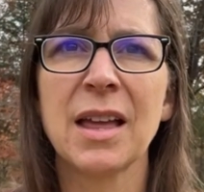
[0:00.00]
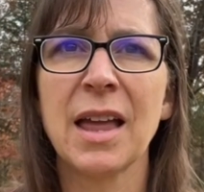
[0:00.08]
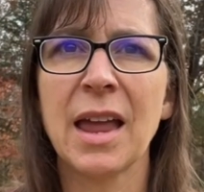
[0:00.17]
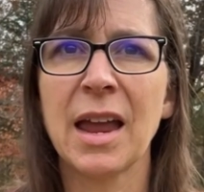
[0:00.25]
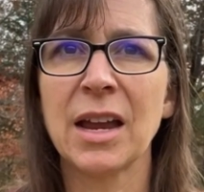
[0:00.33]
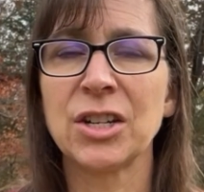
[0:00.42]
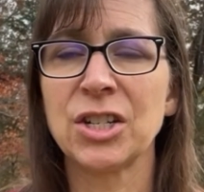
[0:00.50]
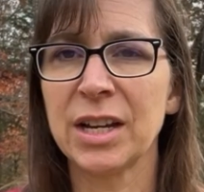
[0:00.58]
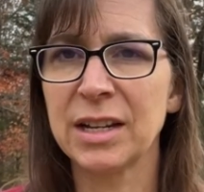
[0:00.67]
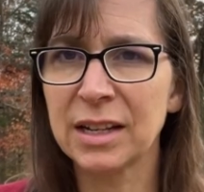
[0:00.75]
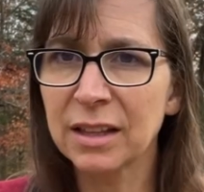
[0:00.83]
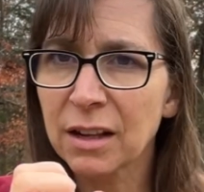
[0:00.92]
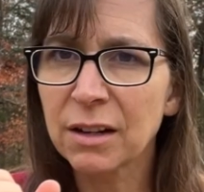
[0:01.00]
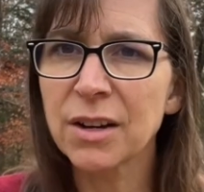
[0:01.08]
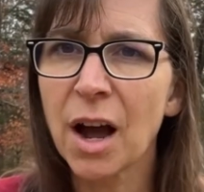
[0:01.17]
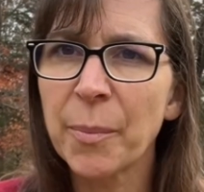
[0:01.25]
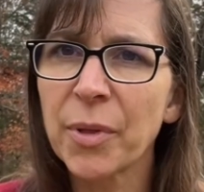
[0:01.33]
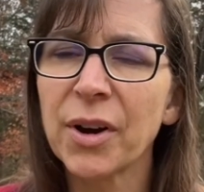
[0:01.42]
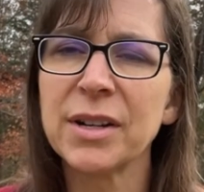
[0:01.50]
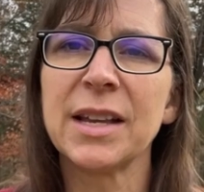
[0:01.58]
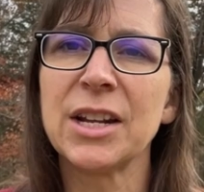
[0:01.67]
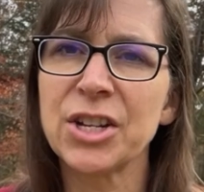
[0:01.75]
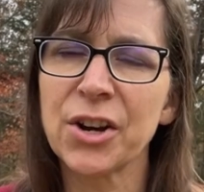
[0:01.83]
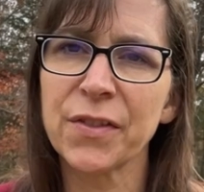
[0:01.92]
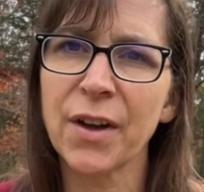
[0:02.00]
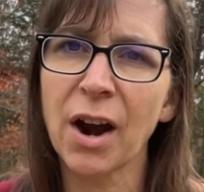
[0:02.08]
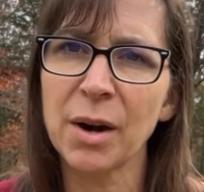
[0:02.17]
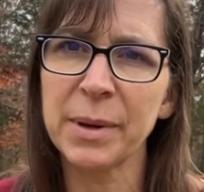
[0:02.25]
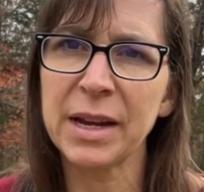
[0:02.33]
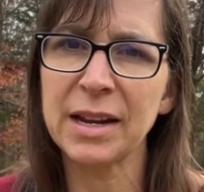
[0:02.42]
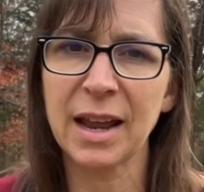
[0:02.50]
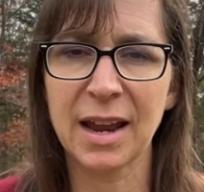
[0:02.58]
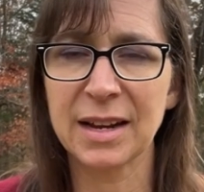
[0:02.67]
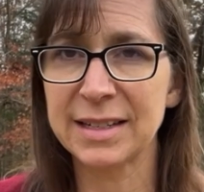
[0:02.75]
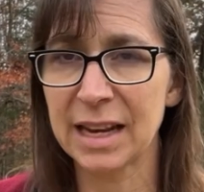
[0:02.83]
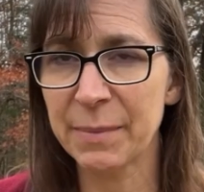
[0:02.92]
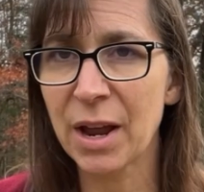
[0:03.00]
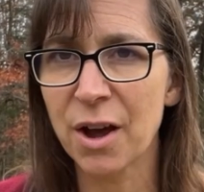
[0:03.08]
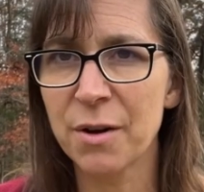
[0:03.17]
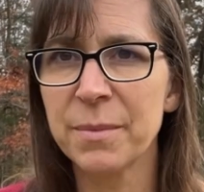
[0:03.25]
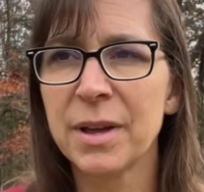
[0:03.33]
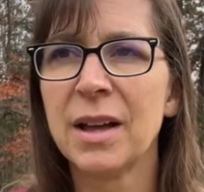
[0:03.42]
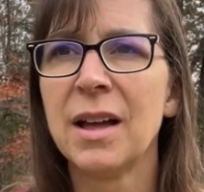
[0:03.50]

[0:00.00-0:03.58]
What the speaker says: and she did a little Doppler and said she heard the heartbeat and sent me home.